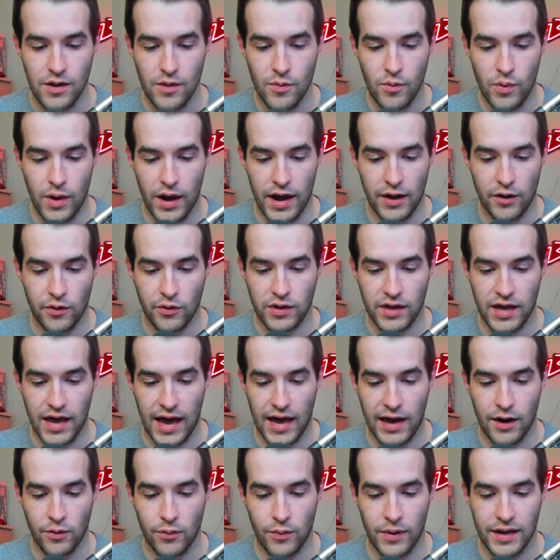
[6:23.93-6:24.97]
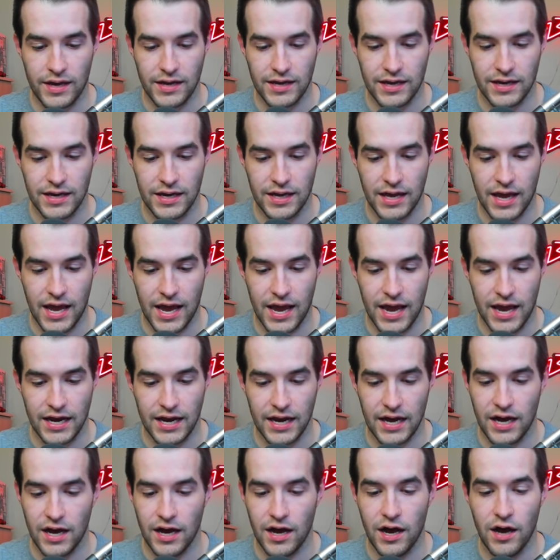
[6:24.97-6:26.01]
Wildcat, Awakening, and
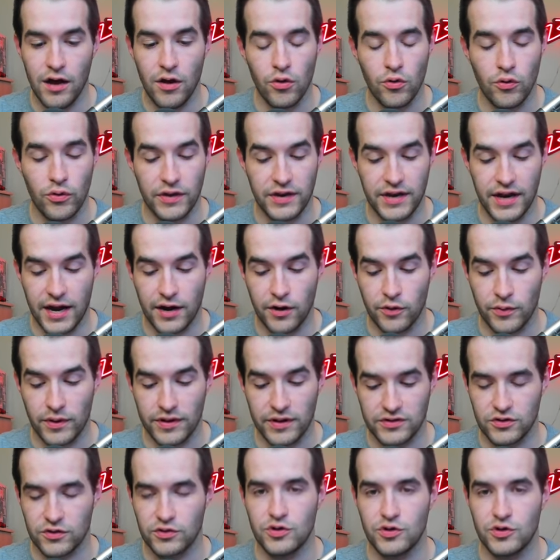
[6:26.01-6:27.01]
oh, the Dino Wrestler.